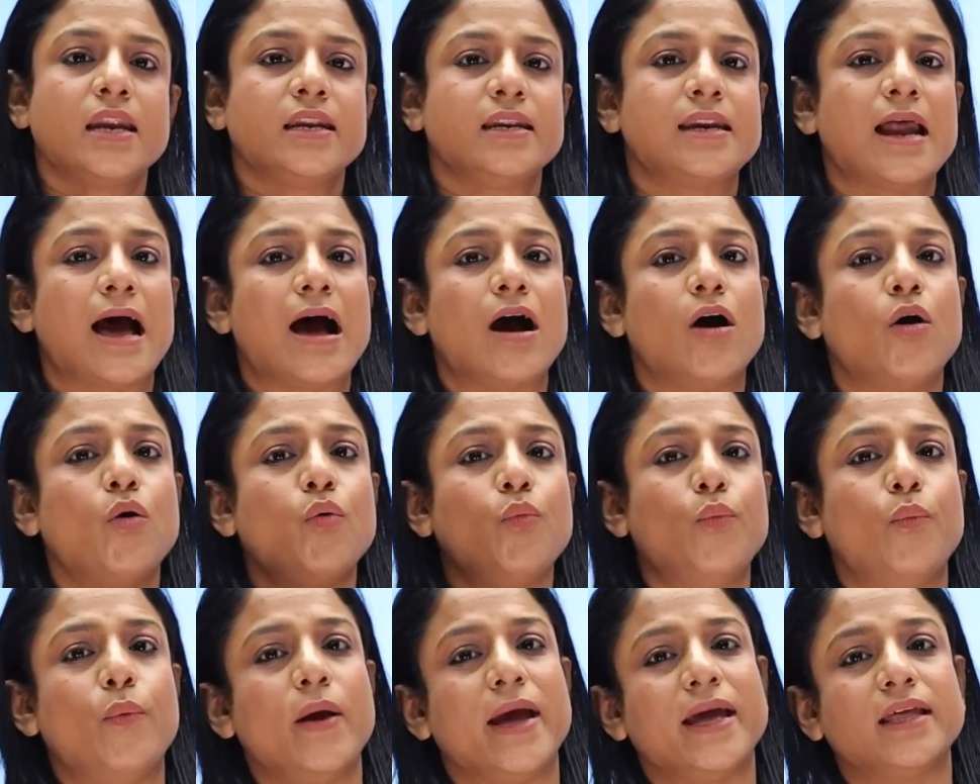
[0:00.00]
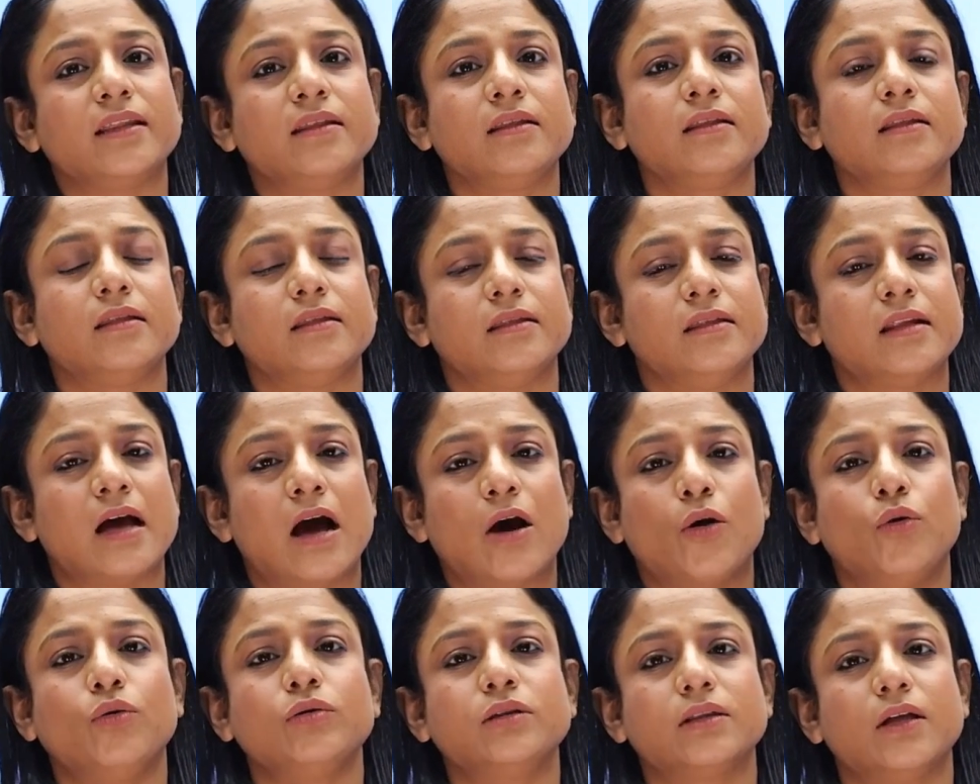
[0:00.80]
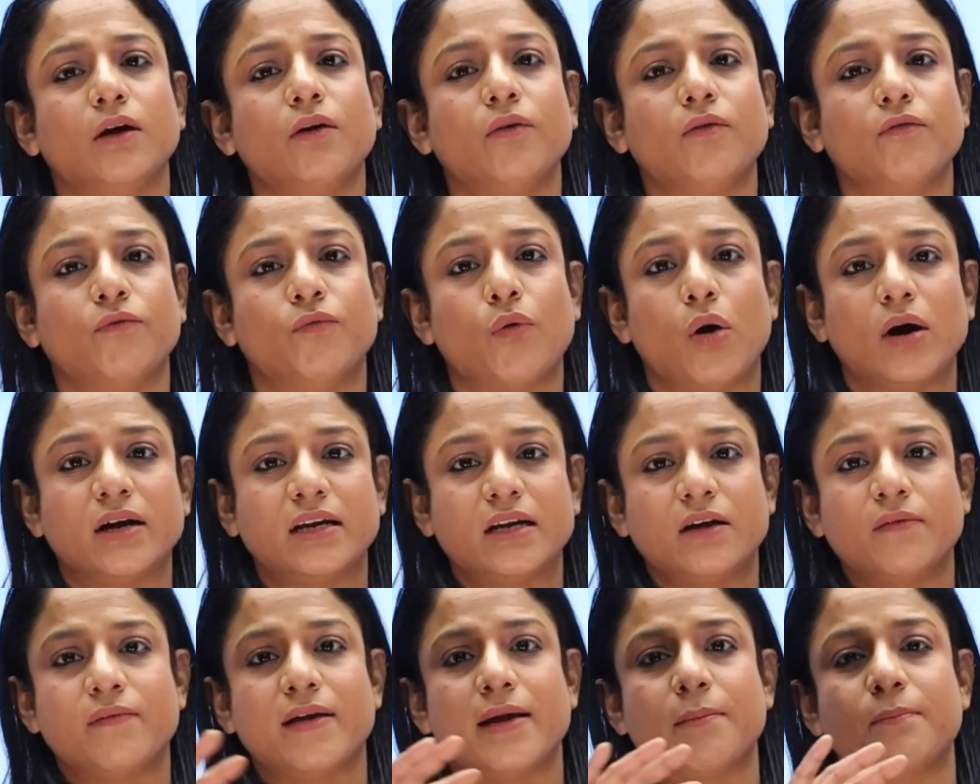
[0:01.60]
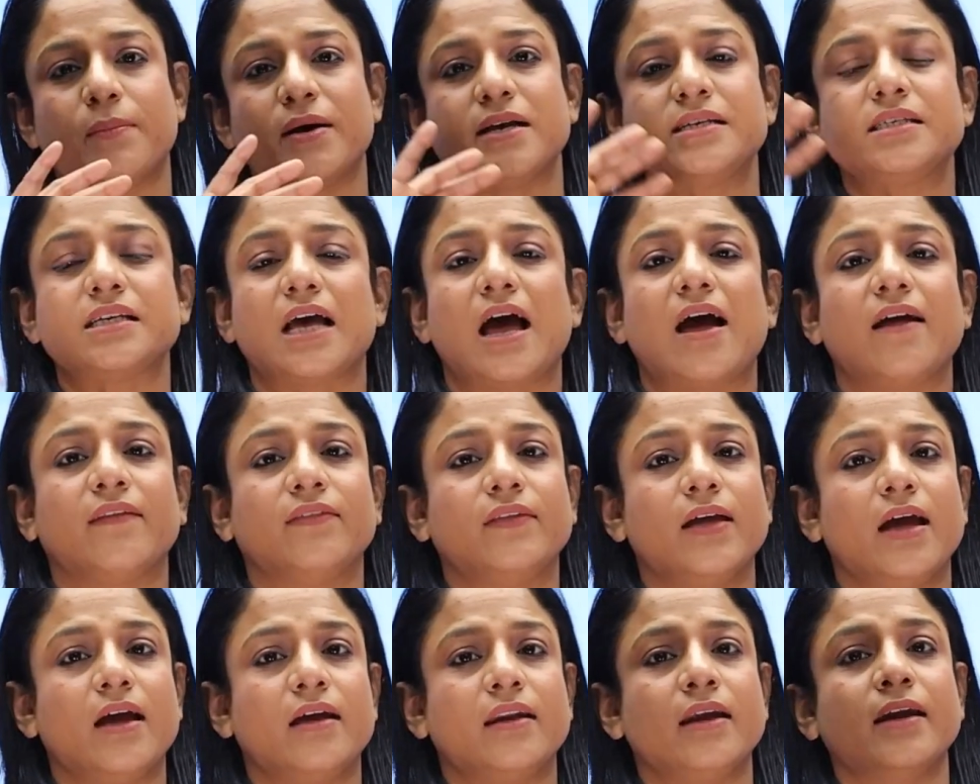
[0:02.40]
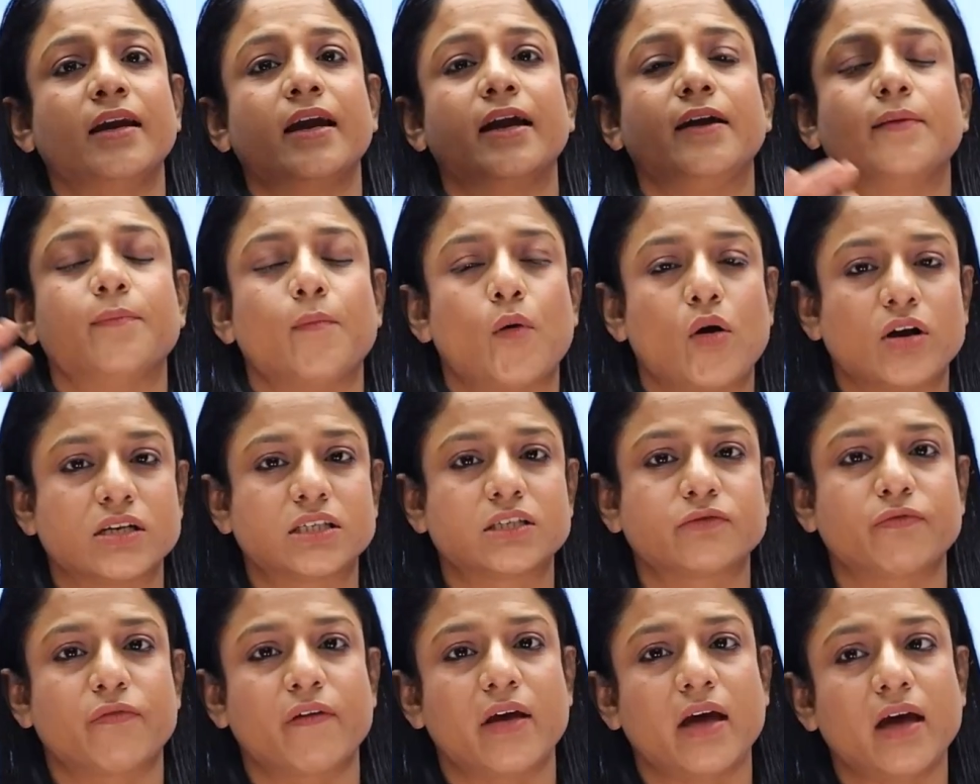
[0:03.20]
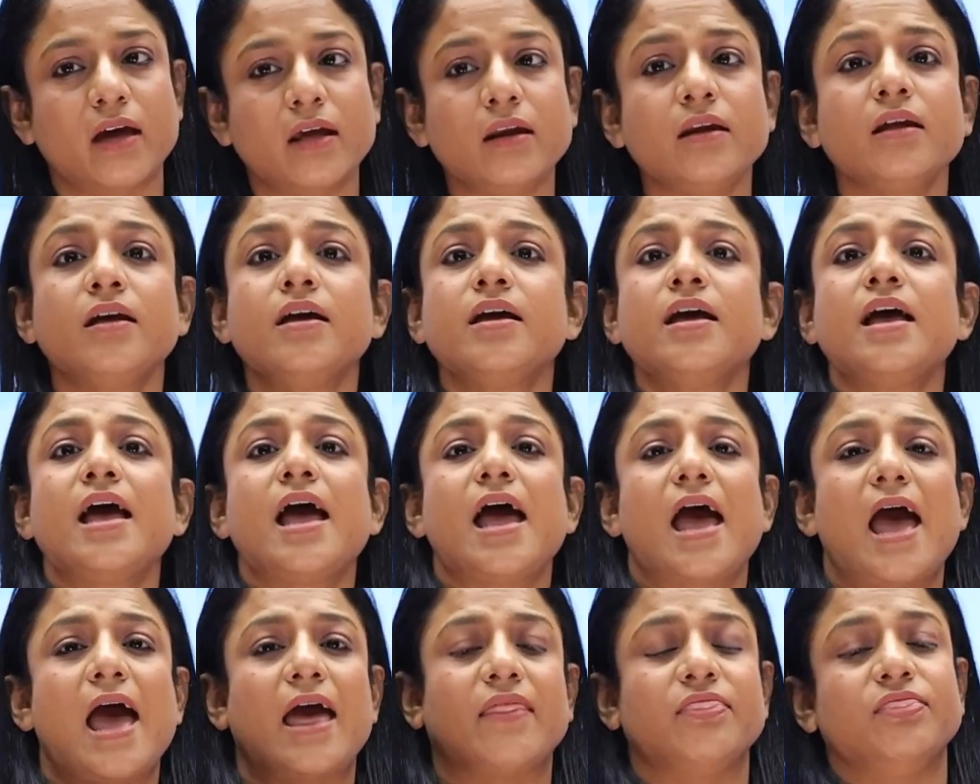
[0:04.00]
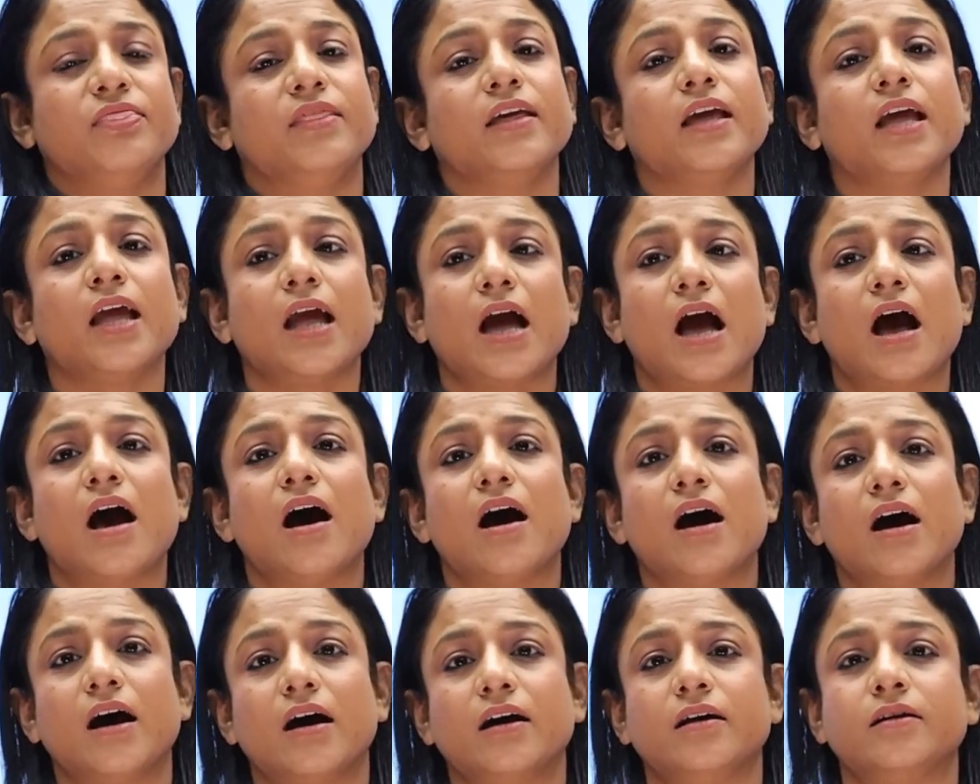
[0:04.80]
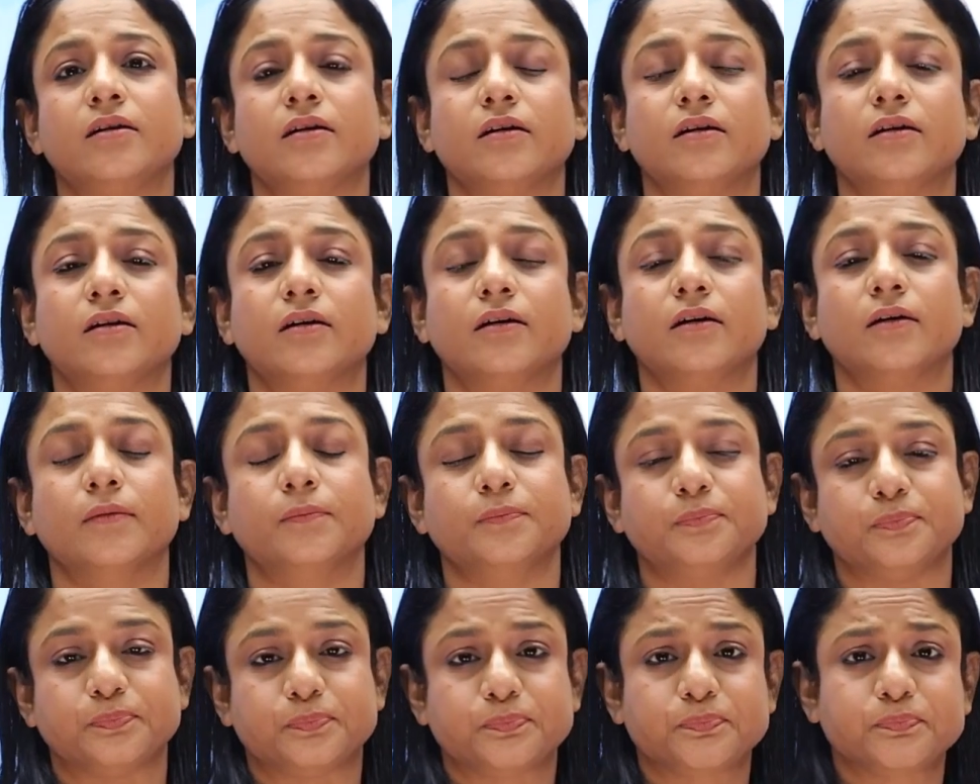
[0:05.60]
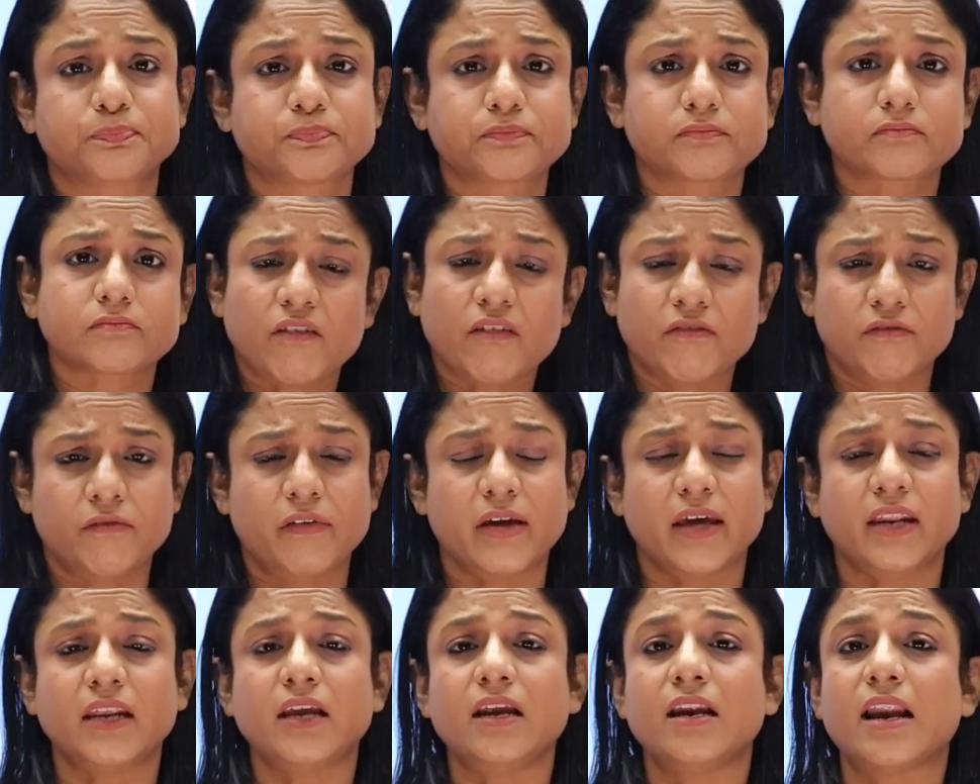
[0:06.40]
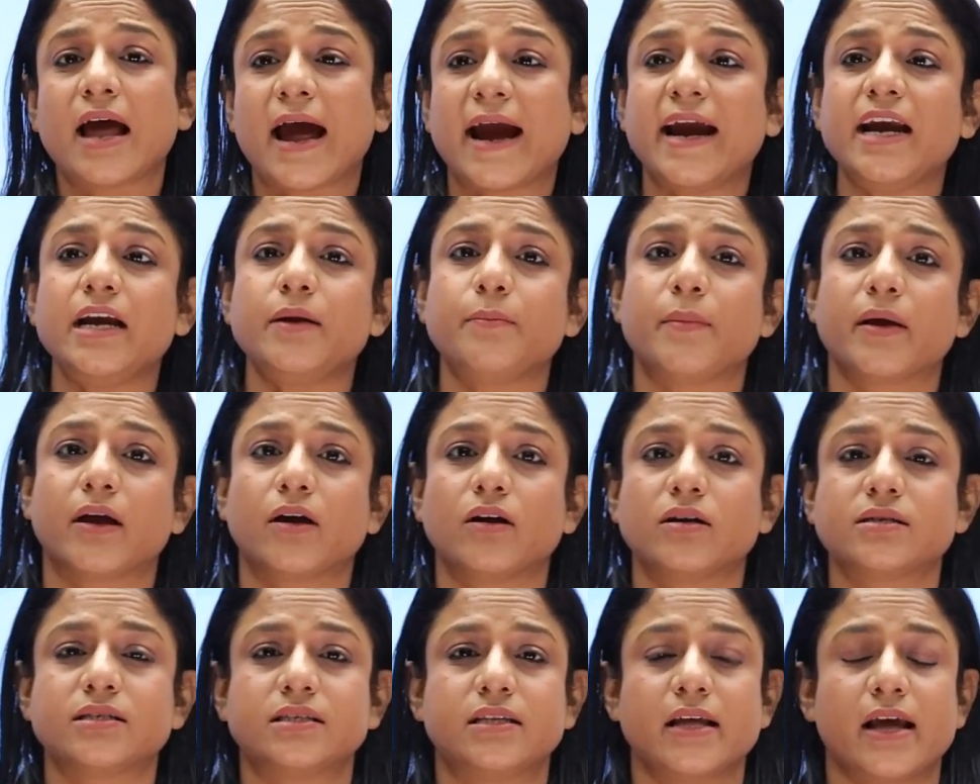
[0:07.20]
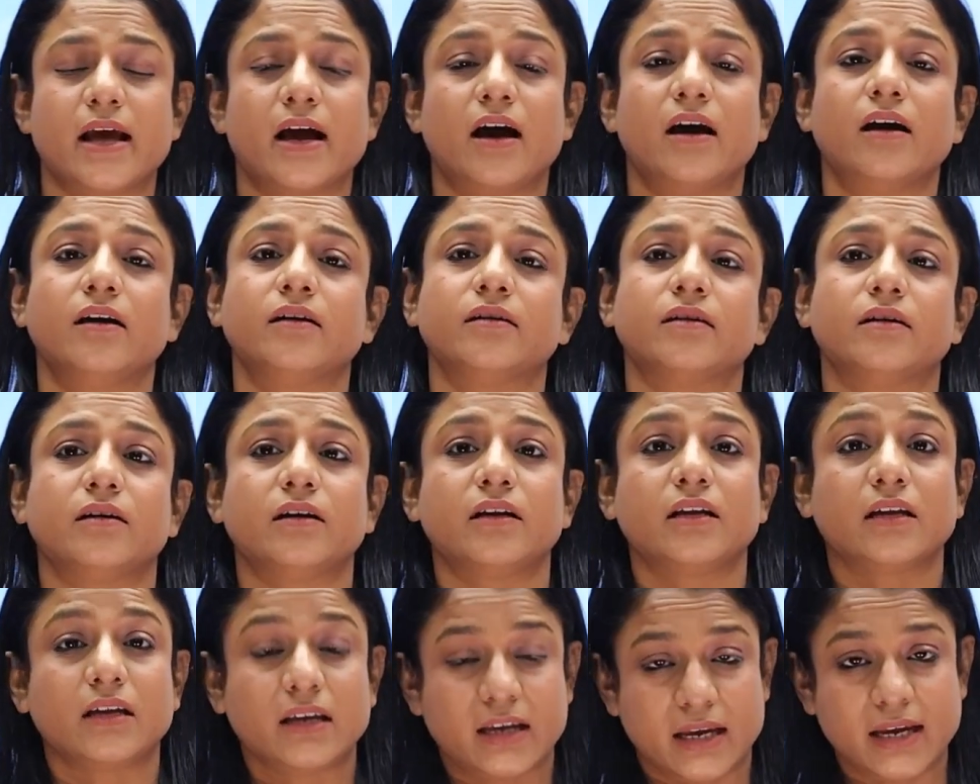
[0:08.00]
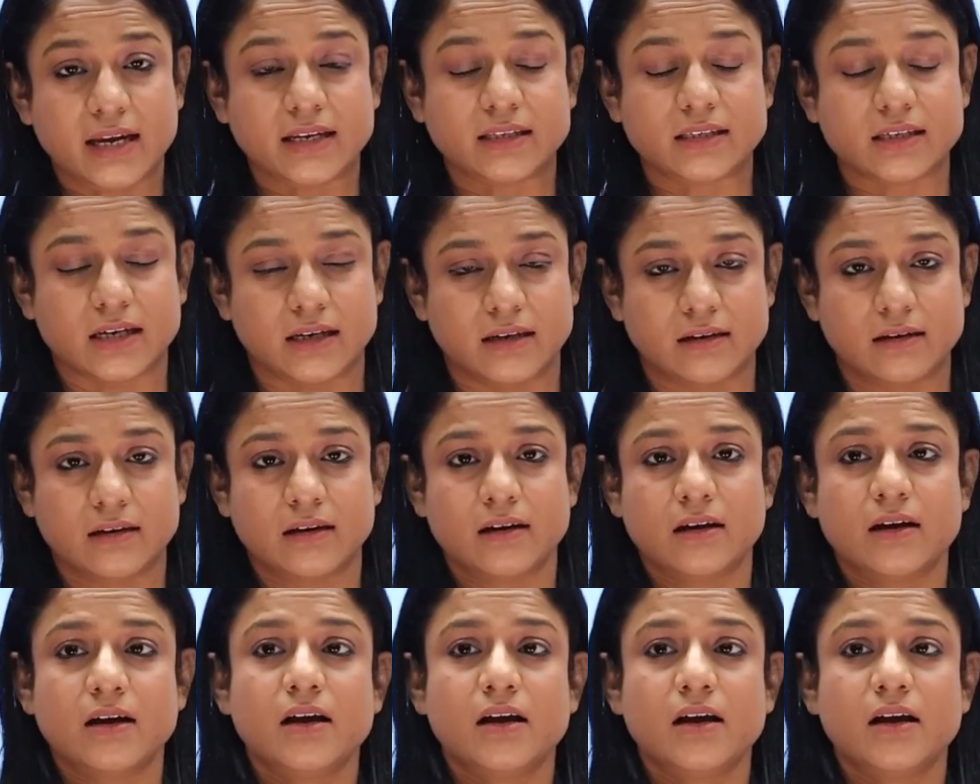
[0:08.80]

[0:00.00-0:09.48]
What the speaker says: Now the water vapors are there in atmosphere and they are very light because they are heated.